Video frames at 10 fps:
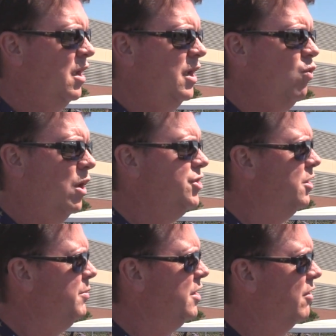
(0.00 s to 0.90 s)
He wants you
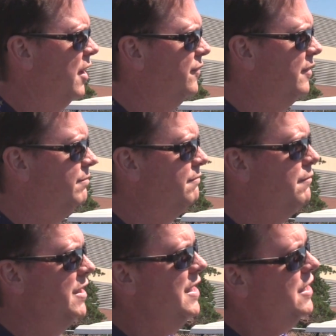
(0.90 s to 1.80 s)
to be aggressive,
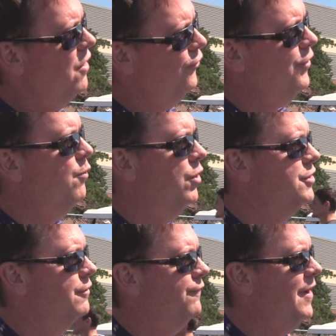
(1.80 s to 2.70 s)
but then he also doesn't want
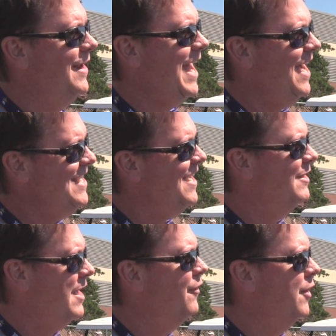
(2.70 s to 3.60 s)
you to fight. How do you
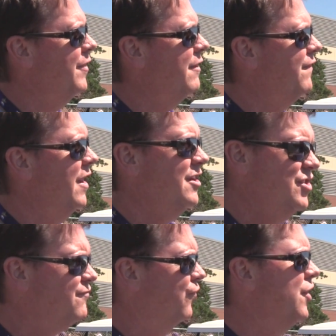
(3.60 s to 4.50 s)
cover that fine line?
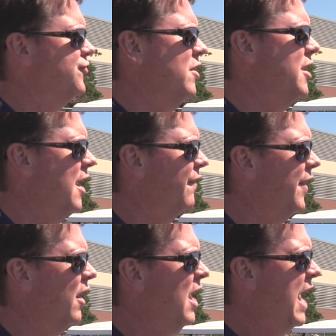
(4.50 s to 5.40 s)
Because it's frustrating out
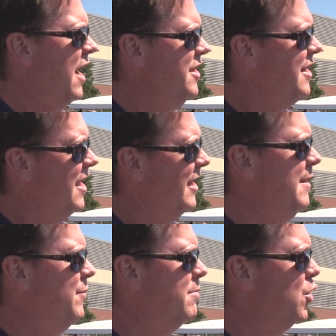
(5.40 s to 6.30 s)
there. How do you kind of
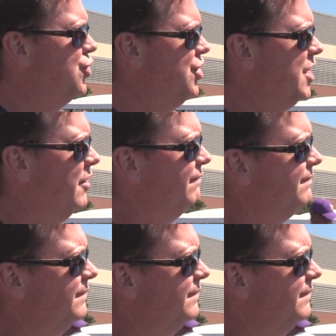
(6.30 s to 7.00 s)
keep the emotions in?